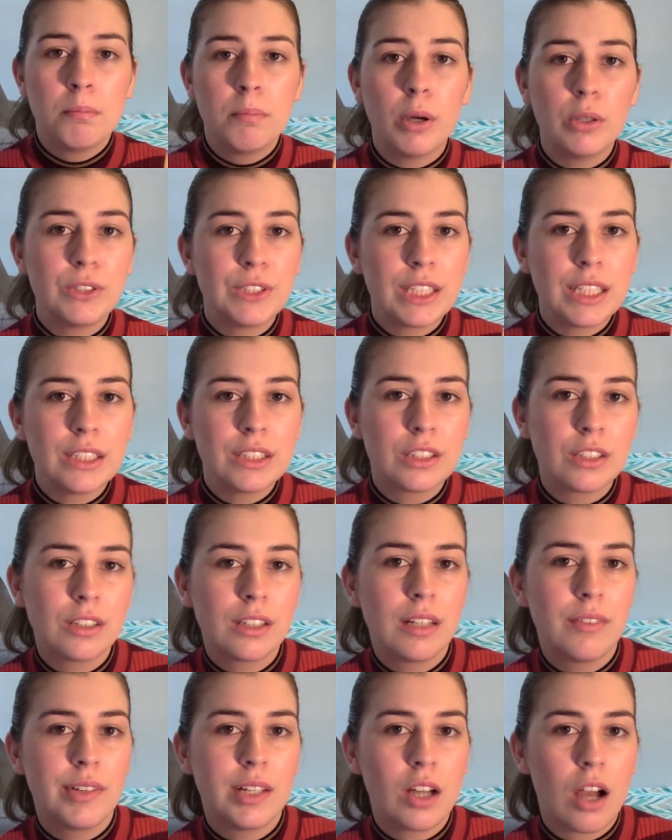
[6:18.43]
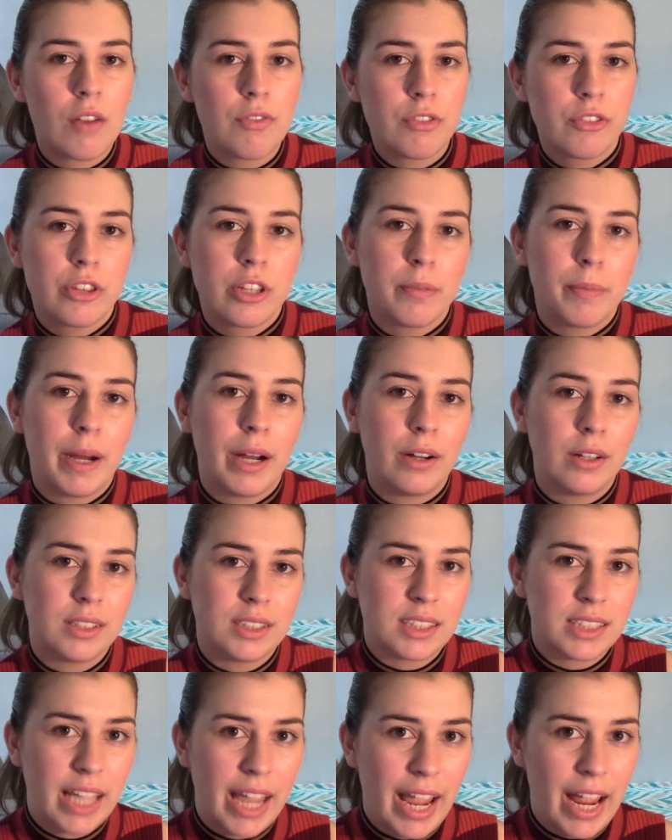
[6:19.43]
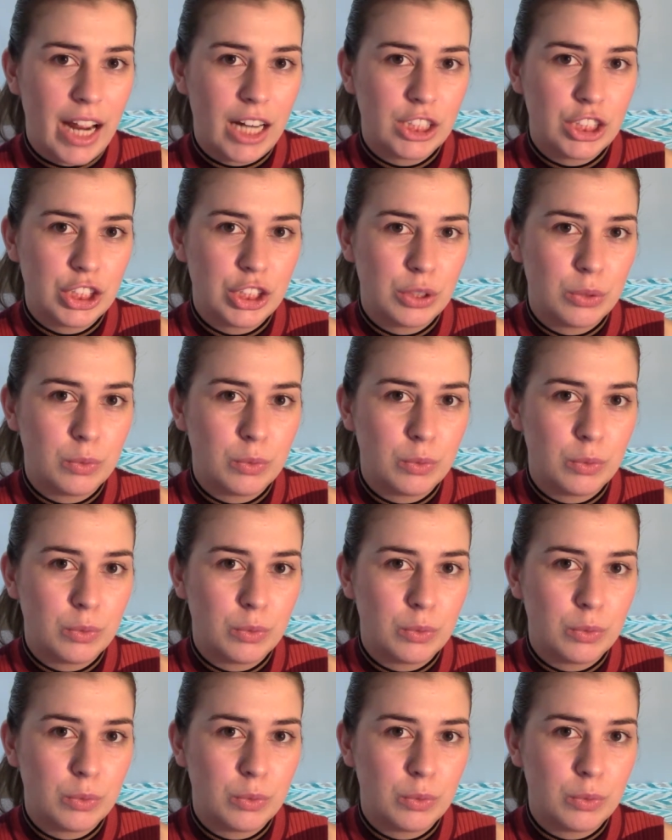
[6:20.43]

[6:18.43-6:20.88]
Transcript: Most teens are living off of their parents' cash,